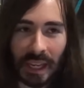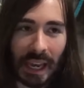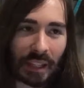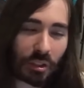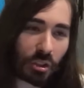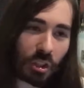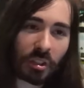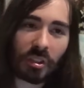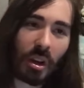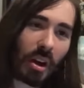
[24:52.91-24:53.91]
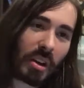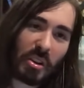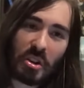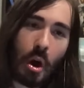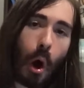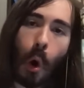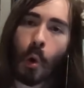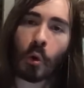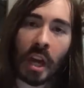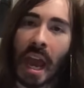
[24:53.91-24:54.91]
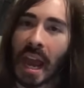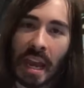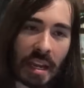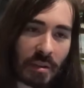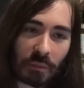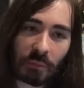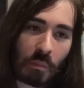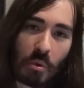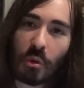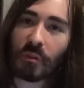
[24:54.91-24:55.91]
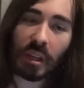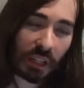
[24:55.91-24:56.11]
It's just an okay movie.